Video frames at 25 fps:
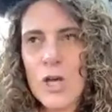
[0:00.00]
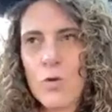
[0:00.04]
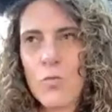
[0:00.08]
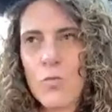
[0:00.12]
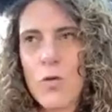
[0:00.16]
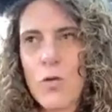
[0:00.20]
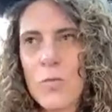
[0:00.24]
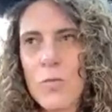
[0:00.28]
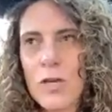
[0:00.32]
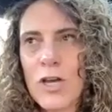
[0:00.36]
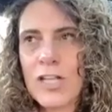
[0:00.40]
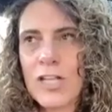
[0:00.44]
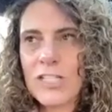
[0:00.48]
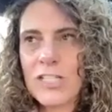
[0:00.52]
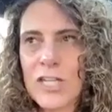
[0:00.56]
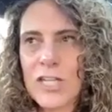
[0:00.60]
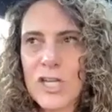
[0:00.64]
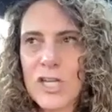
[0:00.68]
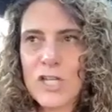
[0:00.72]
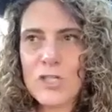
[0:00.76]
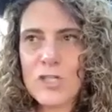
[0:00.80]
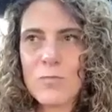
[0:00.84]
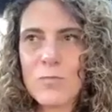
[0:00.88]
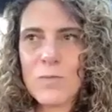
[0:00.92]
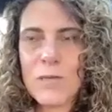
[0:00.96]
women
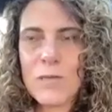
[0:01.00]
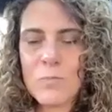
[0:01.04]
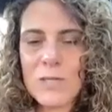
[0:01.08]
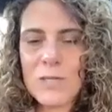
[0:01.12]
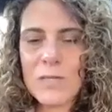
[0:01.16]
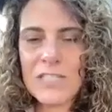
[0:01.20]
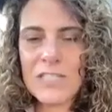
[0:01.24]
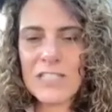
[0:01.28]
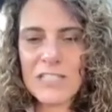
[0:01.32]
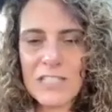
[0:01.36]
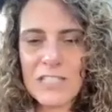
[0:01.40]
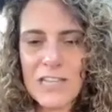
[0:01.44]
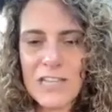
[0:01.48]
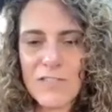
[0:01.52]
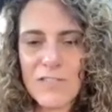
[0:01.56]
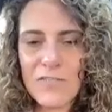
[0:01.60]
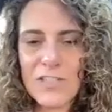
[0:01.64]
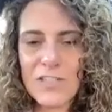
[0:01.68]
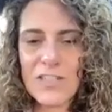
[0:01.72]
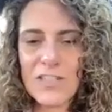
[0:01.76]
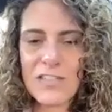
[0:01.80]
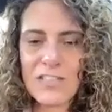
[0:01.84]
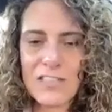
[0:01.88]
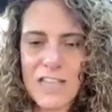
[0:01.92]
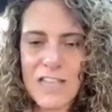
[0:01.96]
continue to be
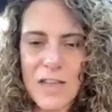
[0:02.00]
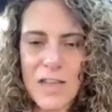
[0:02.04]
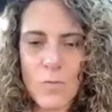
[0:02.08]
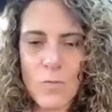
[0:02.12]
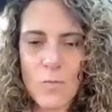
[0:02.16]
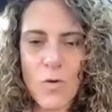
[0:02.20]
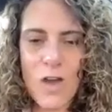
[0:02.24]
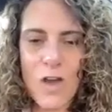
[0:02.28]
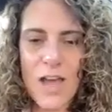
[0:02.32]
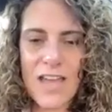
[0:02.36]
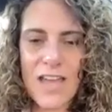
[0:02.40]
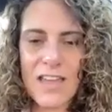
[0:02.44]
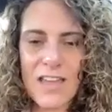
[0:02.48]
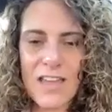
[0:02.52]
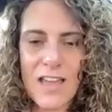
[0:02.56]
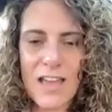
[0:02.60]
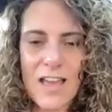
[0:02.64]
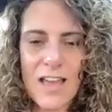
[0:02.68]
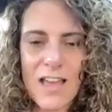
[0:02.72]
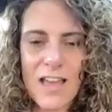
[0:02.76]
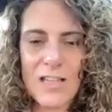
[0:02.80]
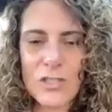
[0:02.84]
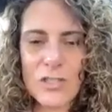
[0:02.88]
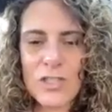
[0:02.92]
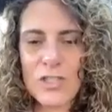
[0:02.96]
perceived in the same way
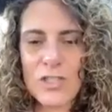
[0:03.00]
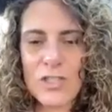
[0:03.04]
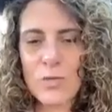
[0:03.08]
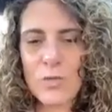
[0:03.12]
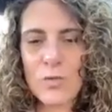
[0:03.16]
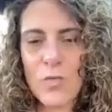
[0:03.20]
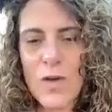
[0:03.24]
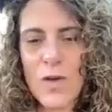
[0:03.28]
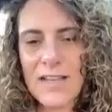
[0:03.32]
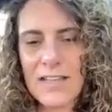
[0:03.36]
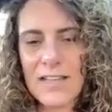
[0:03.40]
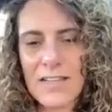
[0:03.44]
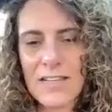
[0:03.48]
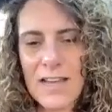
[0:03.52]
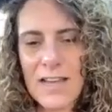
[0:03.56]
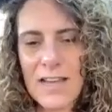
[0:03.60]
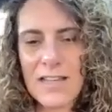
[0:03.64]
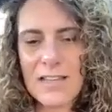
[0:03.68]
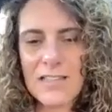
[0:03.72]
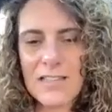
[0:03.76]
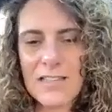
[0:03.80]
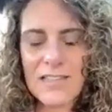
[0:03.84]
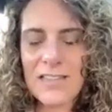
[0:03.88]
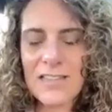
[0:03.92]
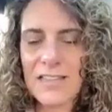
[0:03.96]
as one
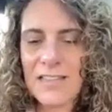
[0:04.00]
does,